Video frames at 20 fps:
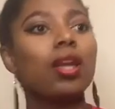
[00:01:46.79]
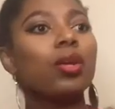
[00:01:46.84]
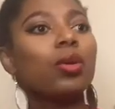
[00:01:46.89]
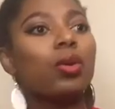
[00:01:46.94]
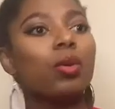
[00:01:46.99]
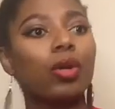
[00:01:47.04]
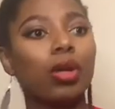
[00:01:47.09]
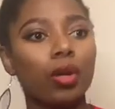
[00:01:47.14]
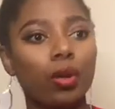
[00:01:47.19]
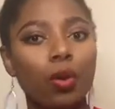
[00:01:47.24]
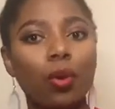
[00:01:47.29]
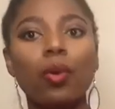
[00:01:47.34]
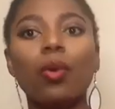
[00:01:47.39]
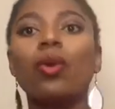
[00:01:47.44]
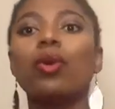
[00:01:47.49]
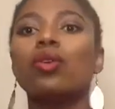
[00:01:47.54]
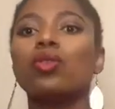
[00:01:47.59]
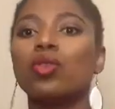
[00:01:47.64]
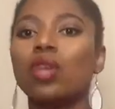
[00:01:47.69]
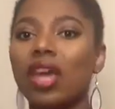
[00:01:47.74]
You can go.
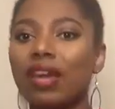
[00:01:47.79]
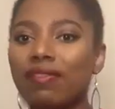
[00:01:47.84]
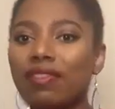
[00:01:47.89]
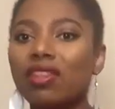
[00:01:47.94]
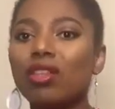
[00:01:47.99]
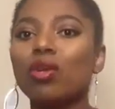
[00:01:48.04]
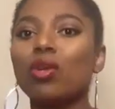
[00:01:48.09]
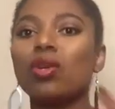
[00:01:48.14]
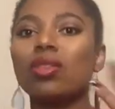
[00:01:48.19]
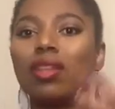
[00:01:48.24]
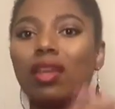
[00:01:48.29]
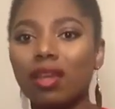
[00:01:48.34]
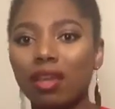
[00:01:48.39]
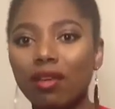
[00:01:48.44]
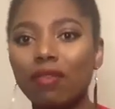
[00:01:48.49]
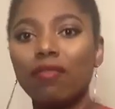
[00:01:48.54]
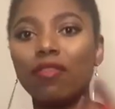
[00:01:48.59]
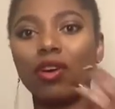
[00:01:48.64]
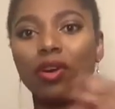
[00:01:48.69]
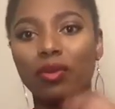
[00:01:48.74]
So everything you're taking
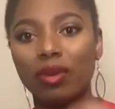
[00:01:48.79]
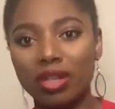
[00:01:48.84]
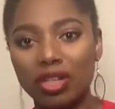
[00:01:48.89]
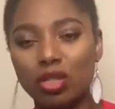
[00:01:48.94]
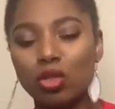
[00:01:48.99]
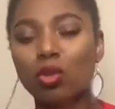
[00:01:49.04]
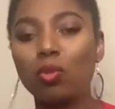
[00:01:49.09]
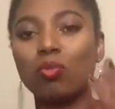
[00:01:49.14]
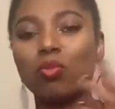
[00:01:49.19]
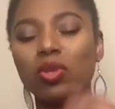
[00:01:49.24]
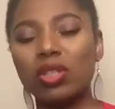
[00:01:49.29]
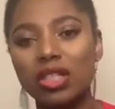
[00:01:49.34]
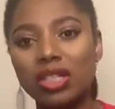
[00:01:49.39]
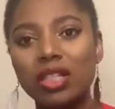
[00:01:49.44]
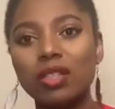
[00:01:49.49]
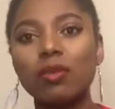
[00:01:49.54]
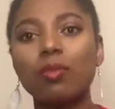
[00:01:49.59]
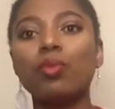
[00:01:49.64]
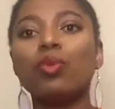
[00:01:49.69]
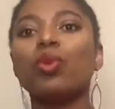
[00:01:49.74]
for credit. So most
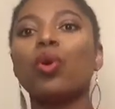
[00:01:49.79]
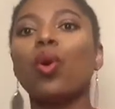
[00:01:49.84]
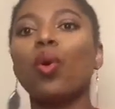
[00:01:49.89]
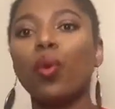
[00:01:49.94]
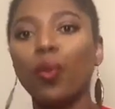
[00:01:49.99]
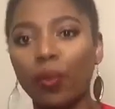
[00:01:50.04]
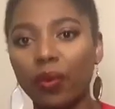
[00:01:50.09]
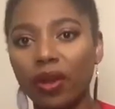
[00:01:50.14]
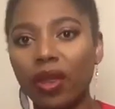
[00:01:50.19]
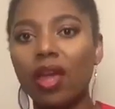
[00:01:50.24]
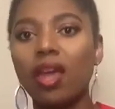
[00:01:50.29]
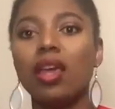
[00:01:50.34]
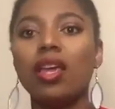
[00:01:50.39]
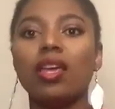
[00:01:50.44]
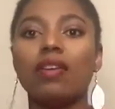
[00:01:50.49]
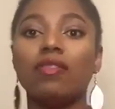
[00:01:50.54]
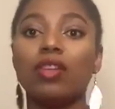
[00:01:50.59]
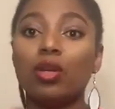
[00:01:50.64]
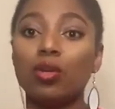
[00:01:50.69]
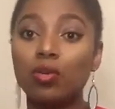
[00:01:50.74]
things people don't own.
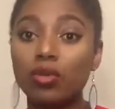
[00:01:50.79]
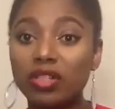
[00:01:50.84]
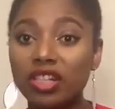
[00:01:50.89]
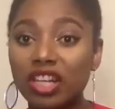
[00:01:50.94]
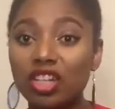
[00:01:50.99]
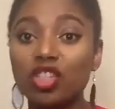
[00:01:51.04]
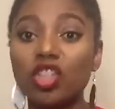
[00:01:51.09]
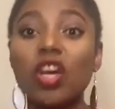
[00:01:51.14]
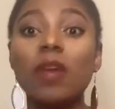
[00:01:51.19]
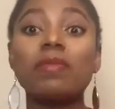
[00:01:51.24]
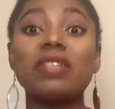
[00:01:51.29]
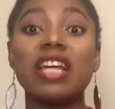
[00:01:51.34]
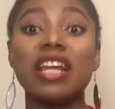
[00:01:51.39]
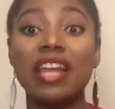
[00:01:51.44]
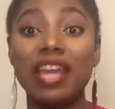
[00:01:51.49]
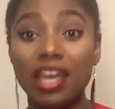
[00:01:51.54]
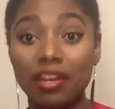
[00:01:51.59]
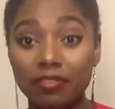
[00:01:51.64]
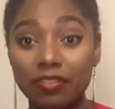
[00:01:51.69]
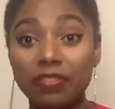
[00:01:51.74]
If they lose their jobs and
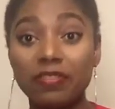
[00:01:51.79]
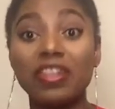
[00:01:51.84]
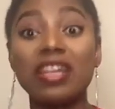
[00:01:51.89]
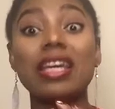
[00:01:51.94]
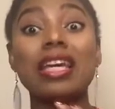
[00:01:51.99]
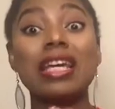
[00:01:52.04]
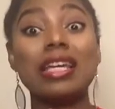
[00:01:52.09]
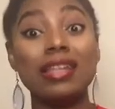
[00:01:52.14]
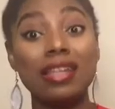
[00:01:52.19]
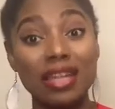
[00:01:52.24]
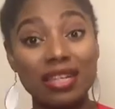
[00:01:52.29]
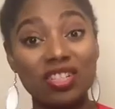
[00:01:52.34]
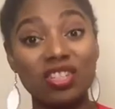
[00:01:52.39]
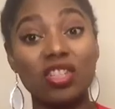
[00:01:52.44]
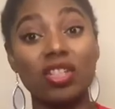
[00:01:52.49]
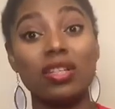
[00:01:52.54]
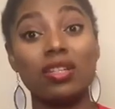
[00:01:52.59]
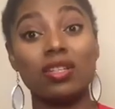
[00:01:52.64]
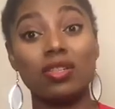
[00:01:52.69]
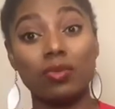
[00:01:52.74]
everything, yes,
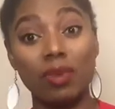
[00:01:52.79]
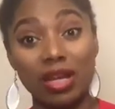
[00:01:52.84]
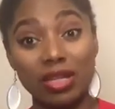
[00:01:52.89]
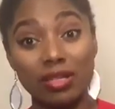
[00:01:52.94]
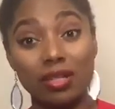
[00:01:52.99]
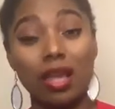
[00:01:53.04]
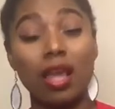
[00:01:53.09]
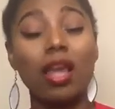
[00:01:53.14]
she is right.